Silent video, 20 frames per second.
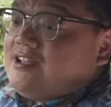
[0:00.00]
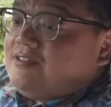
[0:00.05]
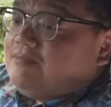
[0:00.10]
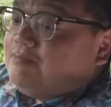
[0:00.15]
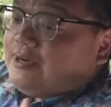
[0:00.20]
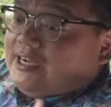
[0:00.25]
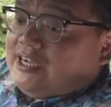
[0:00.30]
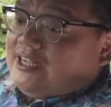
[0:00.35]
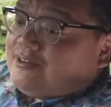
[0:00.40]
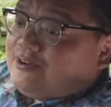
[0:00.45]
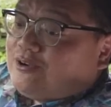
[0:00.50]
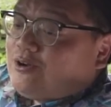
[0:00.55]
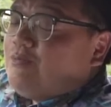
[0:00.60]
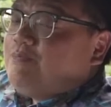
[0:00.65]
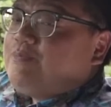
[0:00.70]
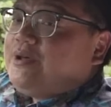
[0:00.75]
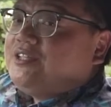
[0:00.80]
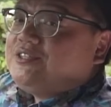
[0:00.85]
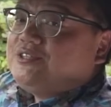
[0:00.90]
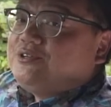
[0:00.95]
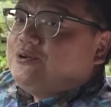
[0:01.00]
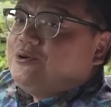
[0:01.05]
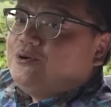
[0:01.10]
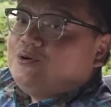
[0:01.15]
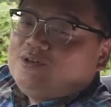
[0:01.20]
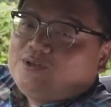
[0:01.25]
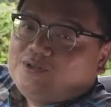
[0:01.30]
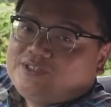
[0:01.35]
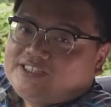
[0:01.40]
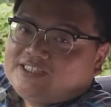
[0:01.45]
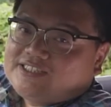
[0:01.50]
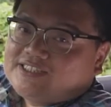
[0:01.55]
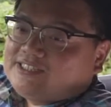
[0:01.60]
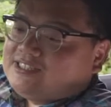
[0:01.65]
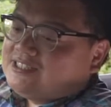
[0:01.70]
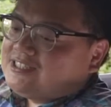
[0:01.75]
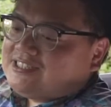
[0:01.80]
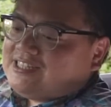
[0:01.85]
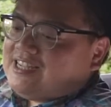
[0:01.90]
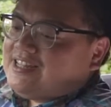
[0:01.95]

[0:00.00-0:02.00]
but compared to the old Lotuses,